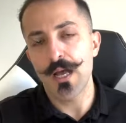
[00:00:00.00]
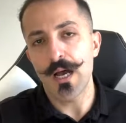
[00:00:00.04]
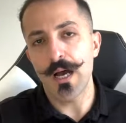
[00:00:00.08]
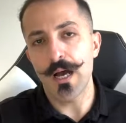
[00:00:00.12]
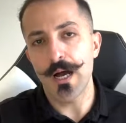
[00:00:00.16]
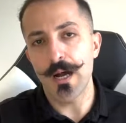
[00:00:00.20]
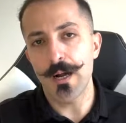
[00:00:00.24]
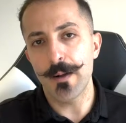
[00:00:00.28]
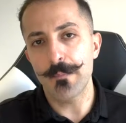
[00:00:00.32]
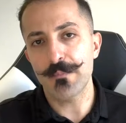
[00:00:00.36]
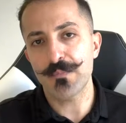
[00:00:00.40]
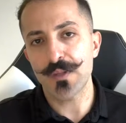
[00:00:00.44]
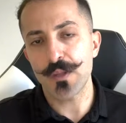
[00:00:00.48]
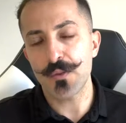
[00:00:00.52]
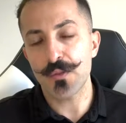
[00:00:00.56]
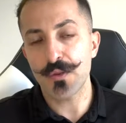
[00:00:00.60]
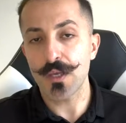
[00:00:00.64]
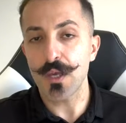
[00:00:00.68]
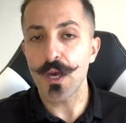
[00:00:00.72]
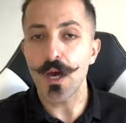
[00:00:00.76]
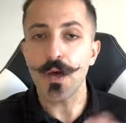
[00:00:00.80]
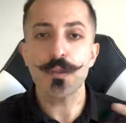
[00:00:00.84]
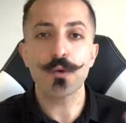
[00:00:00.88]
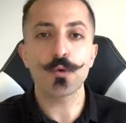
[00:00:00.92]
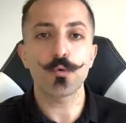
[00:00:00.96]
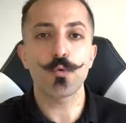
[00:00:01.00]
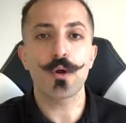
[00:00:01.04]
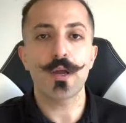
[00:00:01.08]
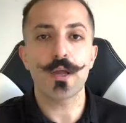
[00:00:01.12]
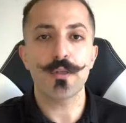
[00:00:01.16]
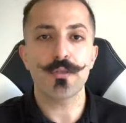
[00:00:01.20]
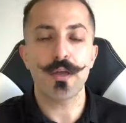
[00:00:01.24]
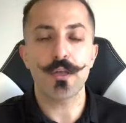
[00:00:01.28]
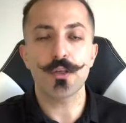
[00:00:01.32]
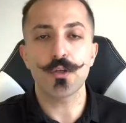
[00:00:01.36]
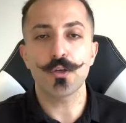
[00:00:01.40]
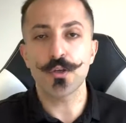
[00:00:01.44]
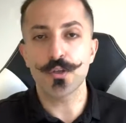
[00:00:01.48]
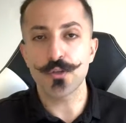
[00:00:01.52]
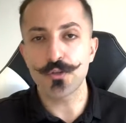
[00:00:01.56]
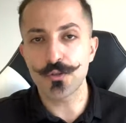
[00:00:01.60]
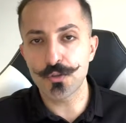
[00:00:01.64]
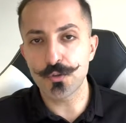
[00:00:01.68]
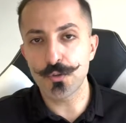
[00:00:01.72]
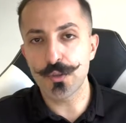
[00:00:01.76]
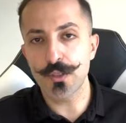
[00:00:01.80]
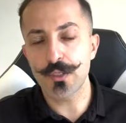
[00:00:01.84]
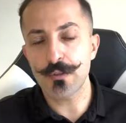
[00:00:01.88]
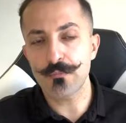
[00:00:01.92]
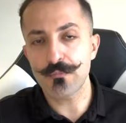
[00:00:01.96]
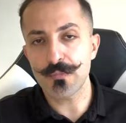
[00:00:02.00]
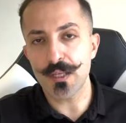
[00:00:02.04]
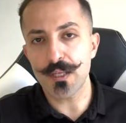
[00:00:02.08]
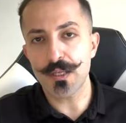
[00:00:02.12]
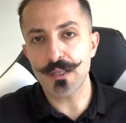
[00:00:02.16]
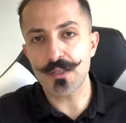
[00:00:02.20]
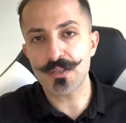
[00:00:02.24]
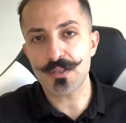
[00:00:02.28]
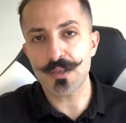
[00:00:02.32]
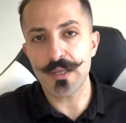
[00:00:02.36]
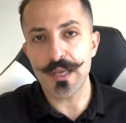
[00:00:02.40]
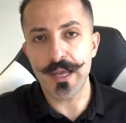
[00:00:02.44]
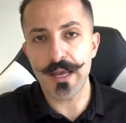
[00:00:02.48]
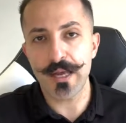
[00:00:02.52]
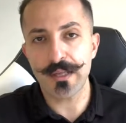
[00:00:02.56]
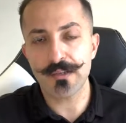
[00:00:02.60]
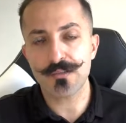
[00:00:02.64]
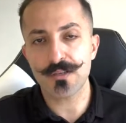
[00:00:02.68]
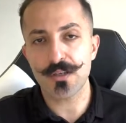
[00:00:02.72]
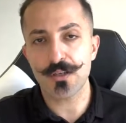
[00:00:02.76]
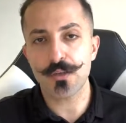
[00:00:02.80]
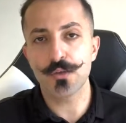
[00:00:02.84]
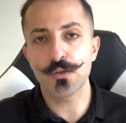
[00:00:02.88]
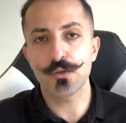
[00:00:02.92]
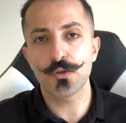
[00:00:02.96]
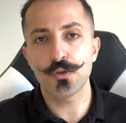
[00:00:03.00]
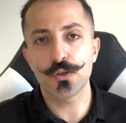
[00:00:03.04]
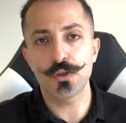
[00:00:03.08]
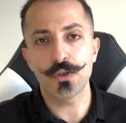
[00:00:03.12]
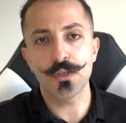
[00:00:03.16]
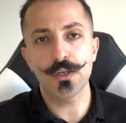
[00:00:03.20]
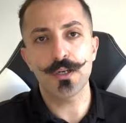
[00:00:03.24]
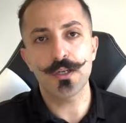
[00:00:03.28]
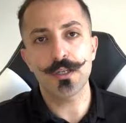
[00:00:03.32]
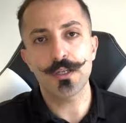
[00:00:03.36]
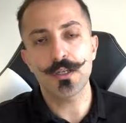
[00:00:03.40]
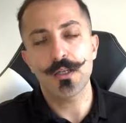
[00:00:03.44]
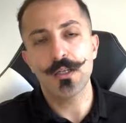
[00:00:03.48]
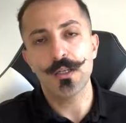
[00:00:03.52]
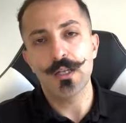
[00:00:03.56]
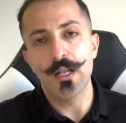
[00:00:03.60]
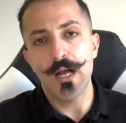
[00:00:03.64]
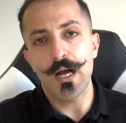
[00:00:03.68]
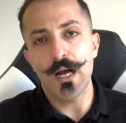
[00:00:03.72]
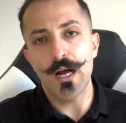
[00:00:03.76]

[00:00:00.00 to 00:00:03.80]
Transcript: The other way that you could do it is that you could